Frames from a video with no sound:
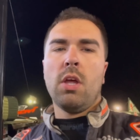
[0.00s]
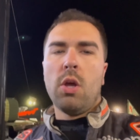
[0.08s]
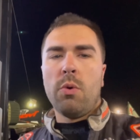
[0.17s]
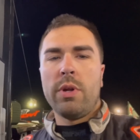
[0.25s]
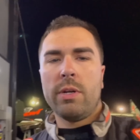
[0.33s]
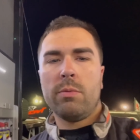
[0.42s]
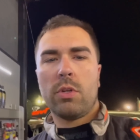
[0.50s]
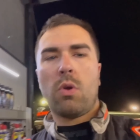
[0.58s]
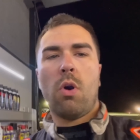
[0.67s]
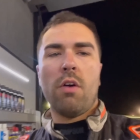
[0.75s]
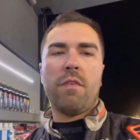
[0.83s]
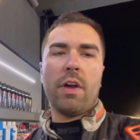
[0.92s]
we were able to
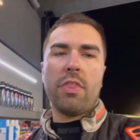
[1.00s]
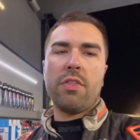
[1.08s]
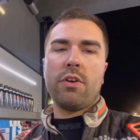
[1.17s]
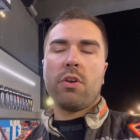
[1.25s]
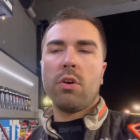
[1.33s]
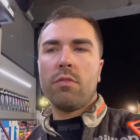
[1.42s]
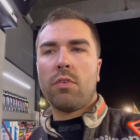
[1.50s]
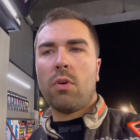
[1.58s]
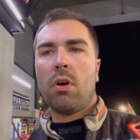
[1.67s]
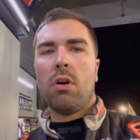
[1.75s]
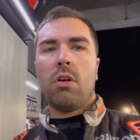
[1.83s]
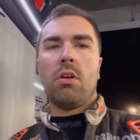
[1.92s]
qualify third
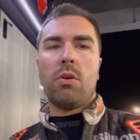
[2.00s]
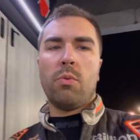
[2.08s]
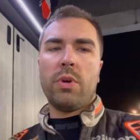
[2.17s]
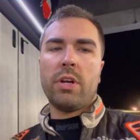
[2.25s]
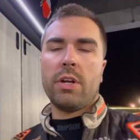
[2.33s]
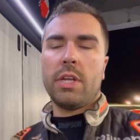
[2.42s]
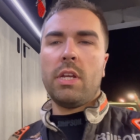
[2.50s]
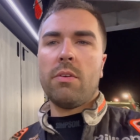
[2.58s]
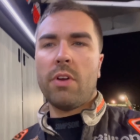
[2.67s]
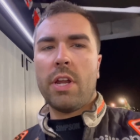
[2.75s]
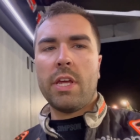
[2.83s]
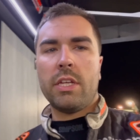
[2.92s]
overall, win our heat
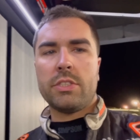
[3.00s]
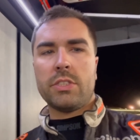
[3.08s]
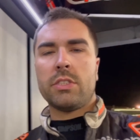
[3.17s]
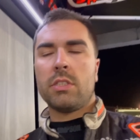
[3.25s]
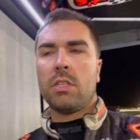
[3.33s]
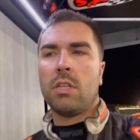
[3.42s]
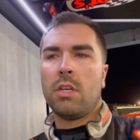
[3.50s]
race.